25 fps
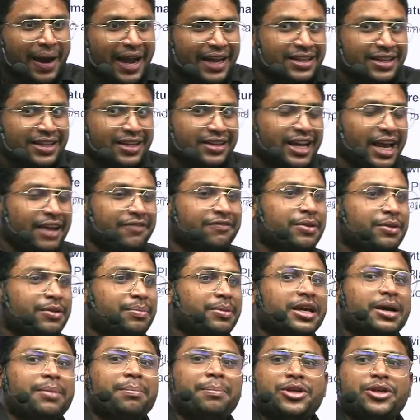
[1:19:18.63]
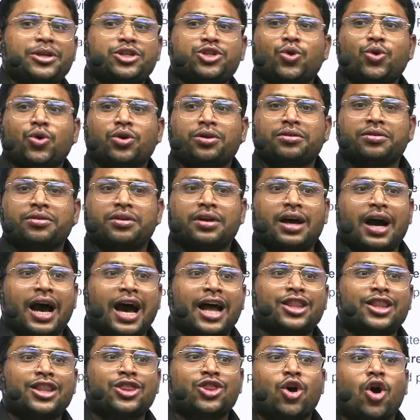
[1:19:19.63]
the time we become mature, our
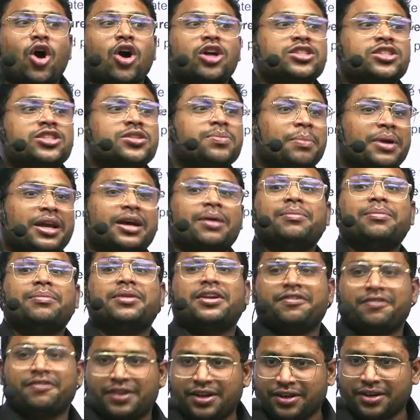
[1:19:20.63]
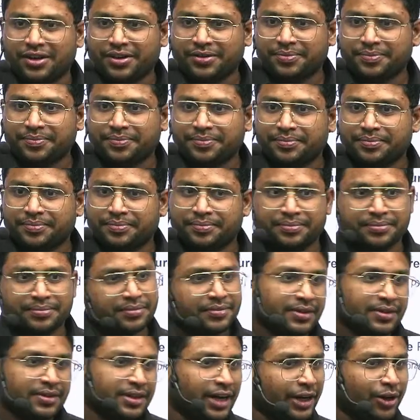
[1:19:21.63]
thoughts become different.
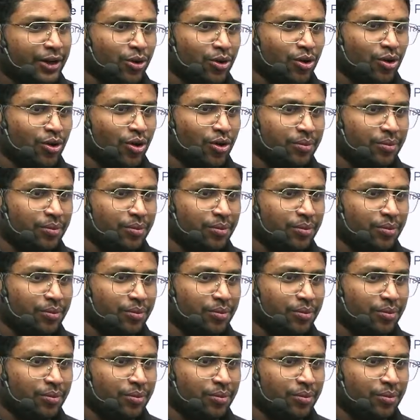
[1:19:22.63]
Right or wrong?